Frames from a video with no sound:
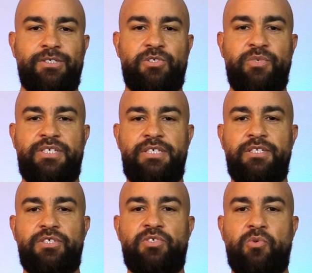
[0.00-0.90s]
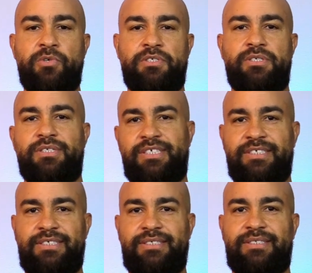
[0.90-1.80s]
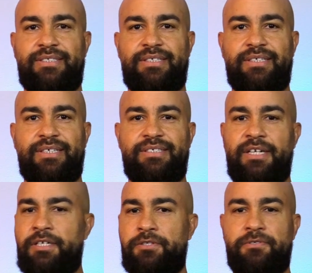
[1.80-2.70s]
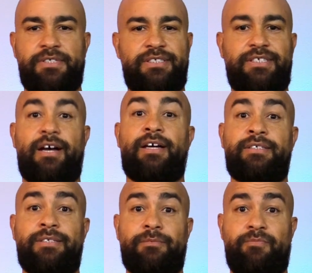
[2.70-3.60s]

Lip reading: So we see the source is none other than God